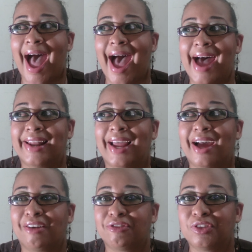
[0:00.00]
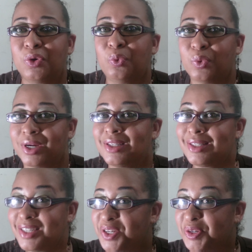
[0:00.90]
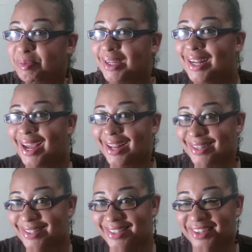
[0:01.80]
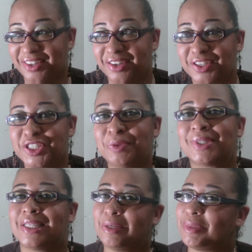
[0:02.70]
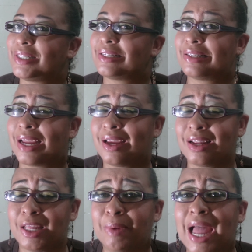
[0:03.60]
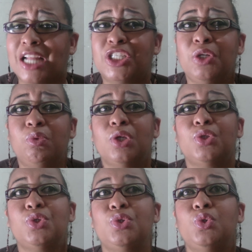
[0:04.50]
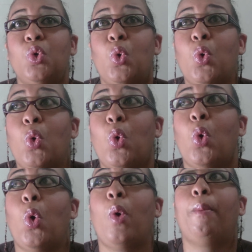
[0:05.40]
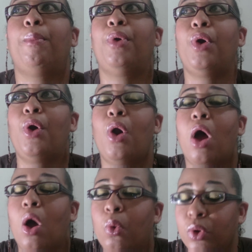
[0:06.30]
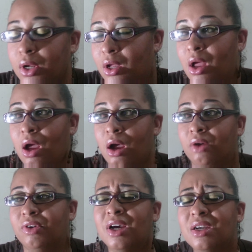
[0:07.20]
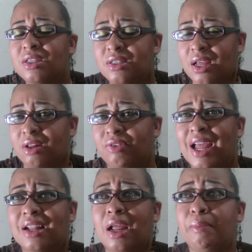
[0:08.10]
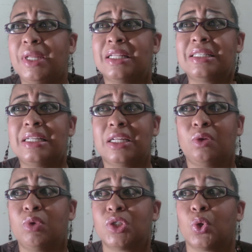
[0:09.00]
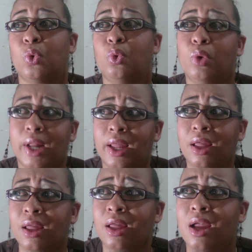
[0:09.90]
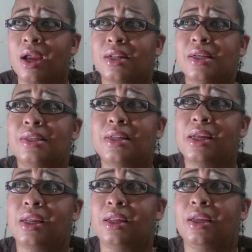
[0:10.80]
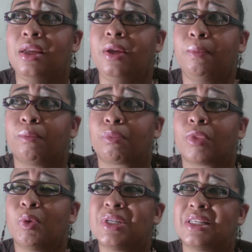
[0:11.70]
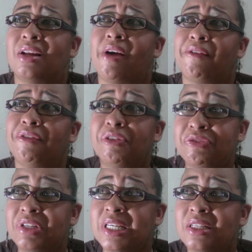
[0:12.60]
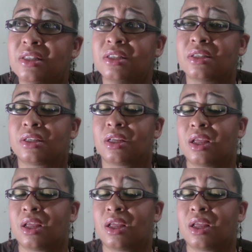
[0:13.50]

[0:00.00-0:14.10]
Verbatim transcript: and after one term at Alta, she was able to sign her name and she was so proud of herself. And I mean, this lady was older. This lady was in her 50s.